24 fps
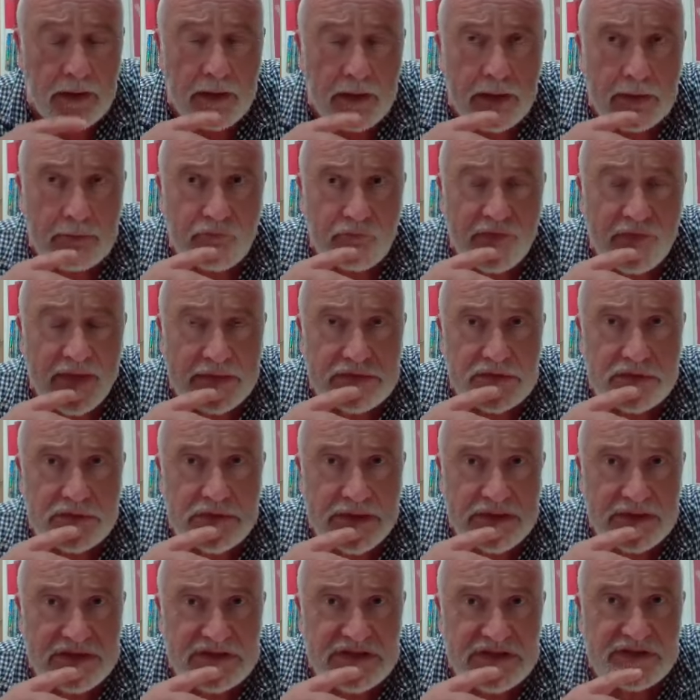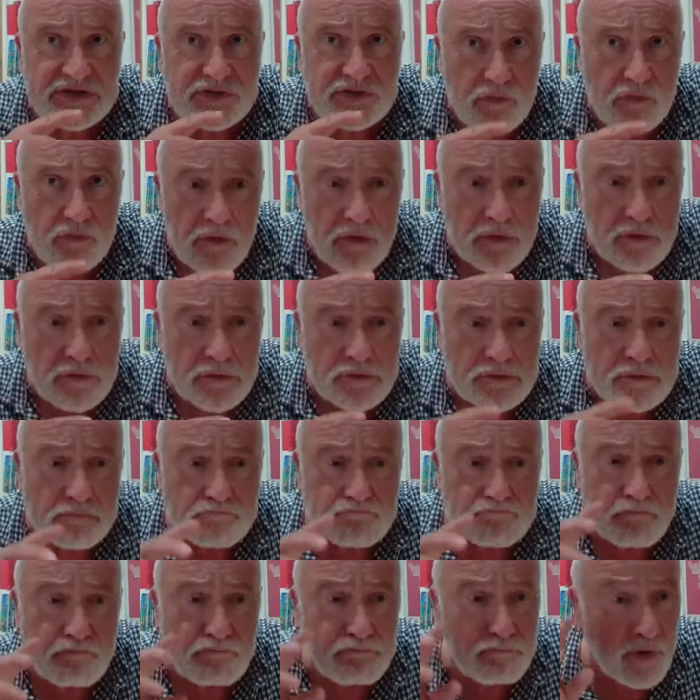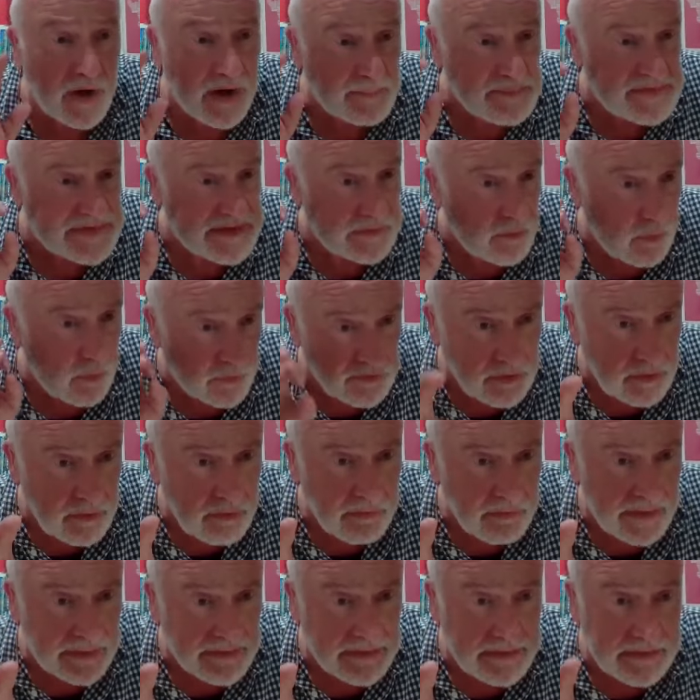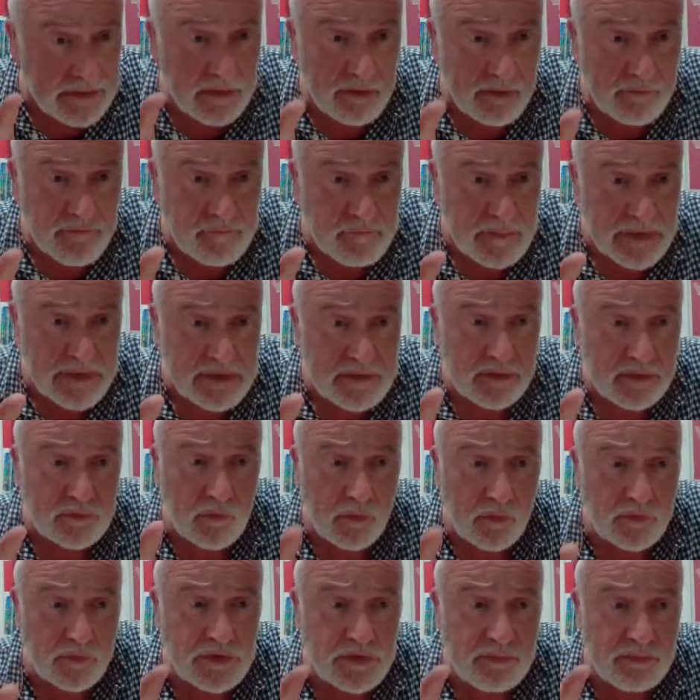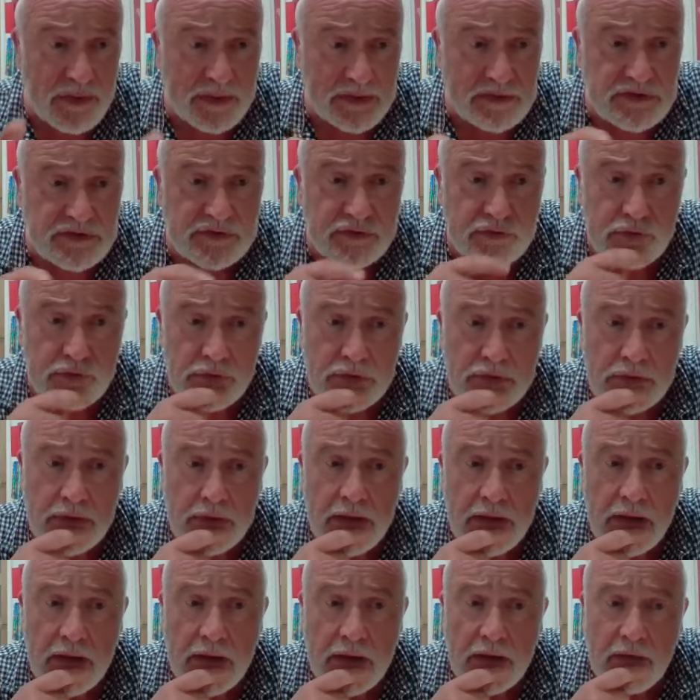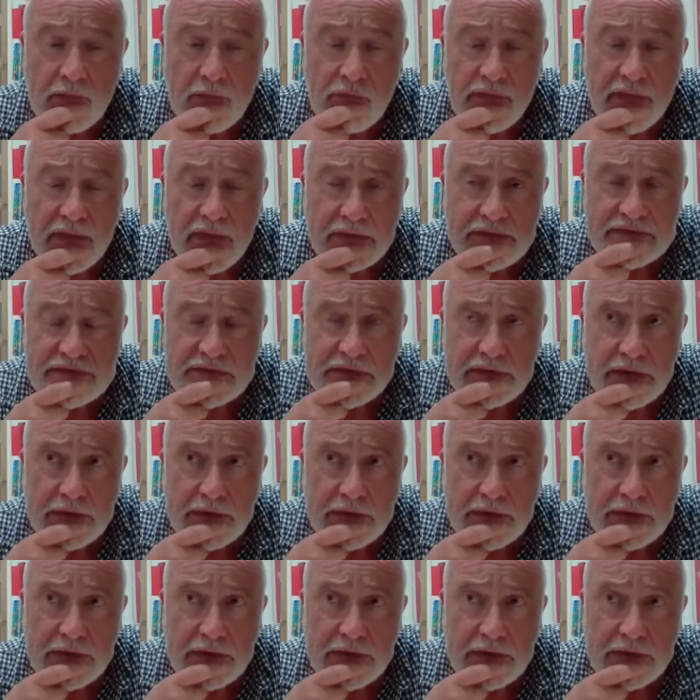and that you need a strong, perhaps an autocratic government in order to make sure that,